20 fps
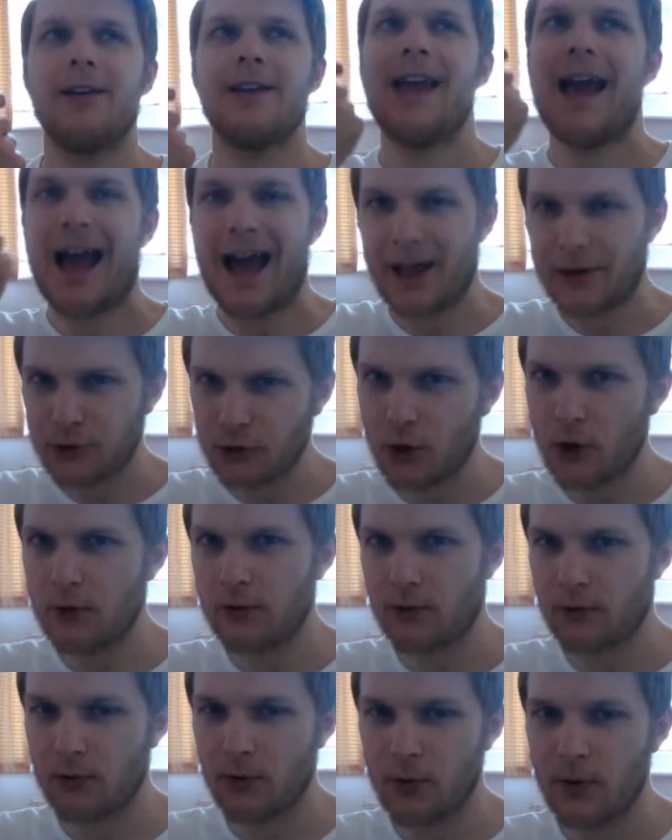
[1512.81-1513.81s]
can go
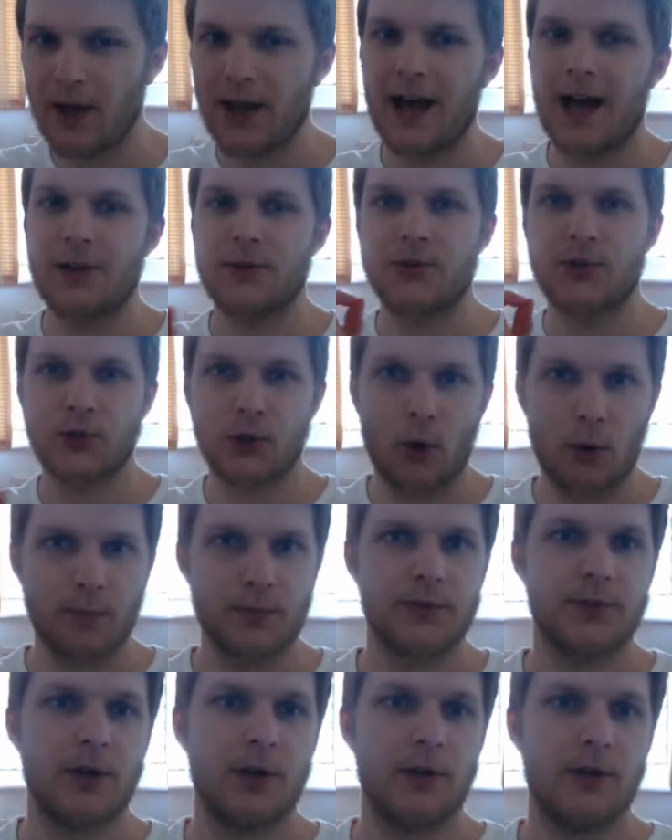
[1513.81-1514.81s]
through and
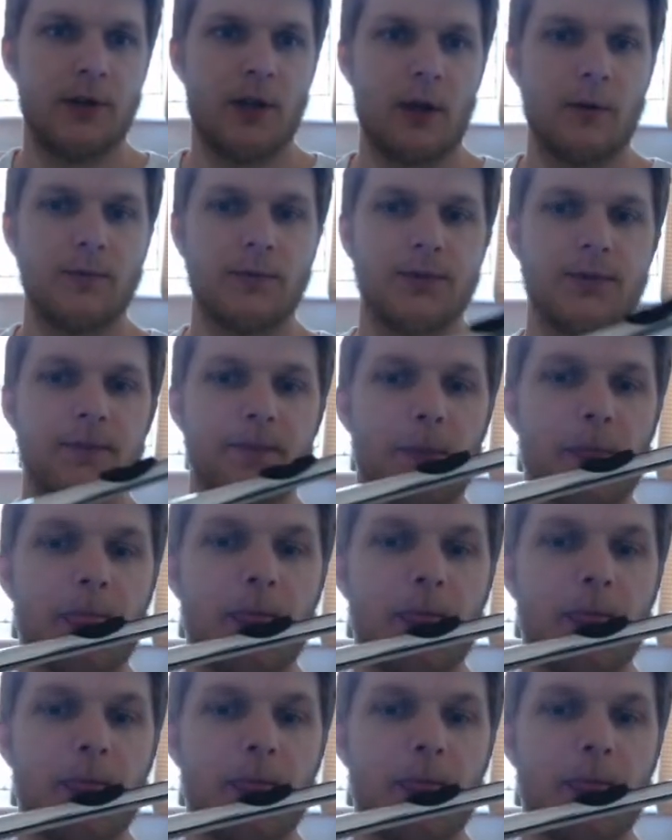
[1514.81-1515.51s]
stops certain notes.